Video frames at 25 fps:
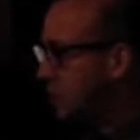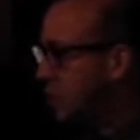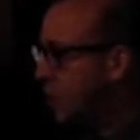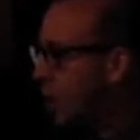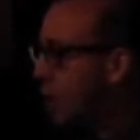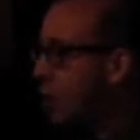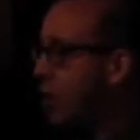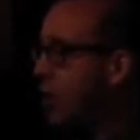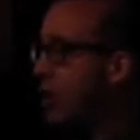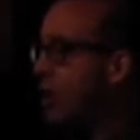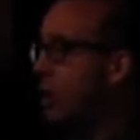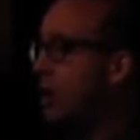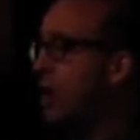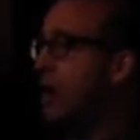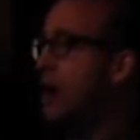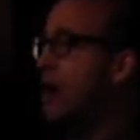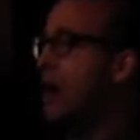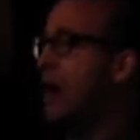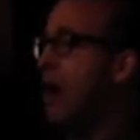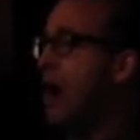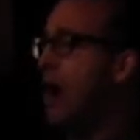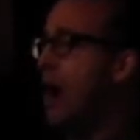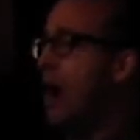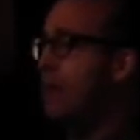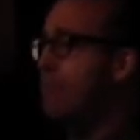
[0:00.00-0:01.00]
of
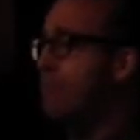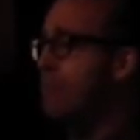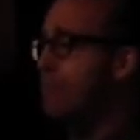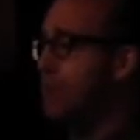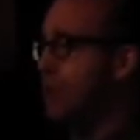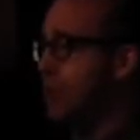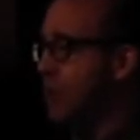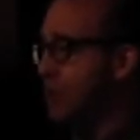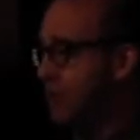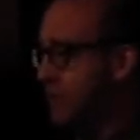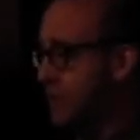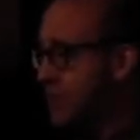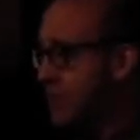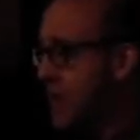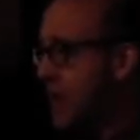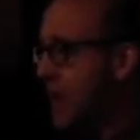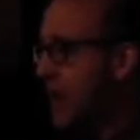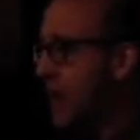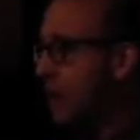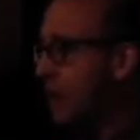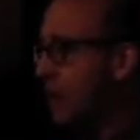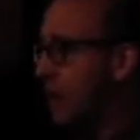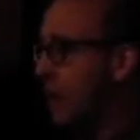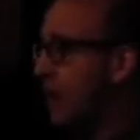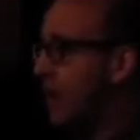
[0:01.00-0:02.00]
lower uh,
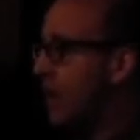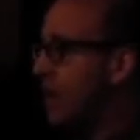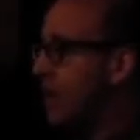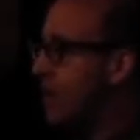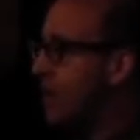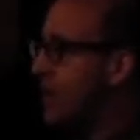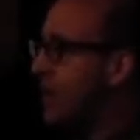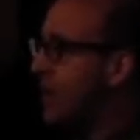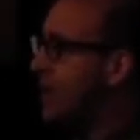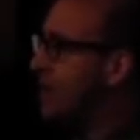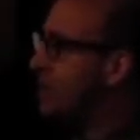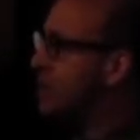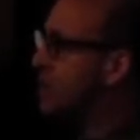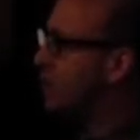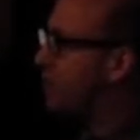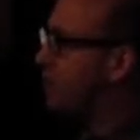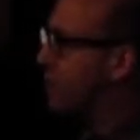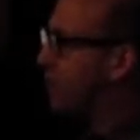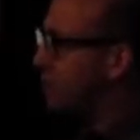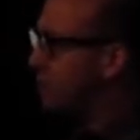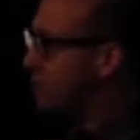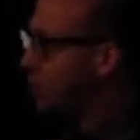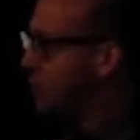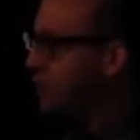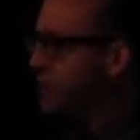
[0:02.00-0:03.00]
mercantile thing.
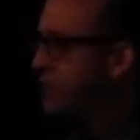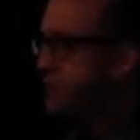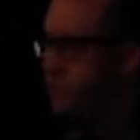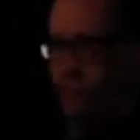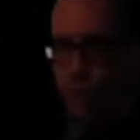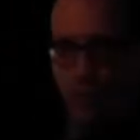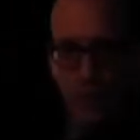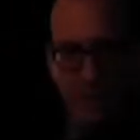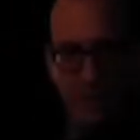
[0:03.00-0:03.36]
So for Louis